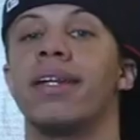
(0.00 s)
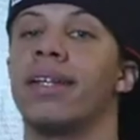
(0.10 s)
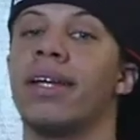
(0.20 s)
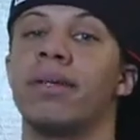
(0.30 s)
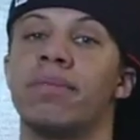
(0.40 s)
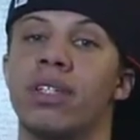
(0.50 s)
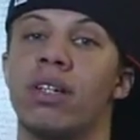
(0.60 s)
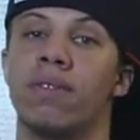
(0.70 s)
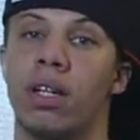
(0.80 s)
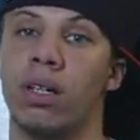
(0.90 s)
and letting
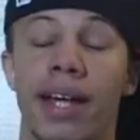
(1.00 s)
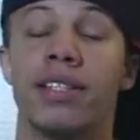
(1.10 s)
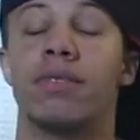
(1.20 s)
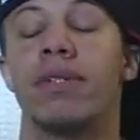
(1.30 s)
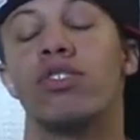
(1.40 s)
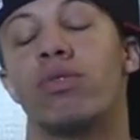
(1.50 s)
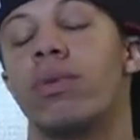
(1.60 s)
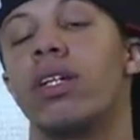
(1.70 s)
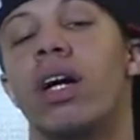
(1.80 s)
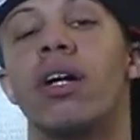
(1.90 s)
themselves go. That just means you
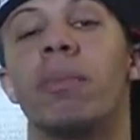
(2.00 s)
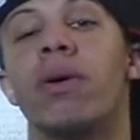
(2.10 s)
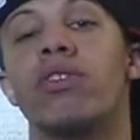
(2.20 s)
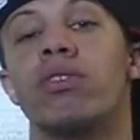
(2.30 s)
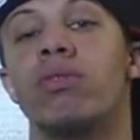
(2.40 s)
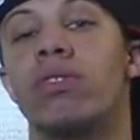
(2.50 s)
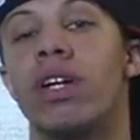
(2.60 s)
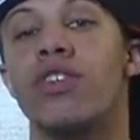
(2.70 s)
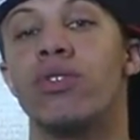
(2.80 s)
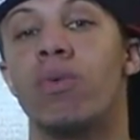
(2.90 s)
really aren't the person you
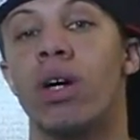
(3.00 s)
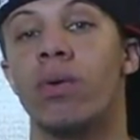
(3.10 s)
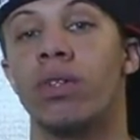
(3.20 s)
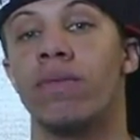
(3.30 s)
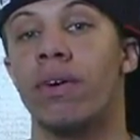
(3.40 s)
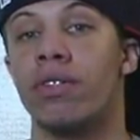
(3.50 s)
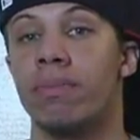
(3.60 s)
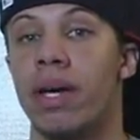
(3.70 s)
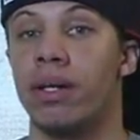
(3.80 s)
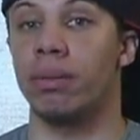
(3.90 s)
said you were when you
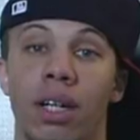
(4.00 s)
first met him.